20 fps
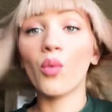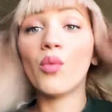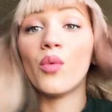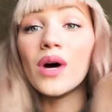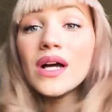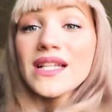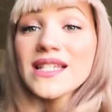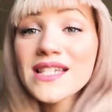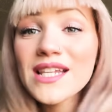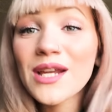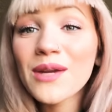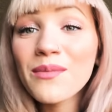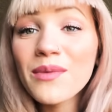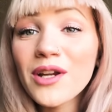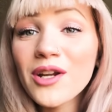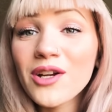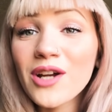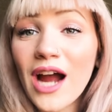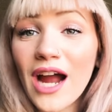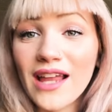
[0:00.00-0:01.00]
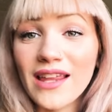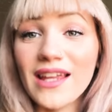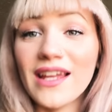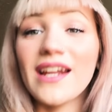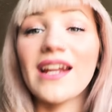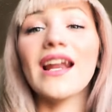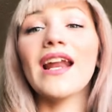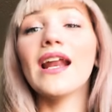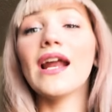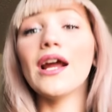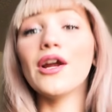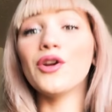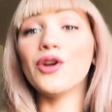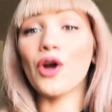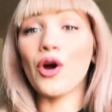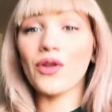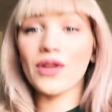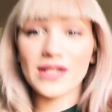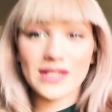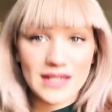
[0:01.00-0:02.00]
one centimeter dilated. And I
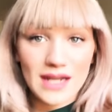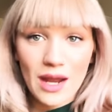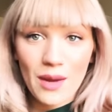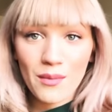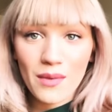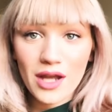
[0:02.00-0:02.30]
know that's not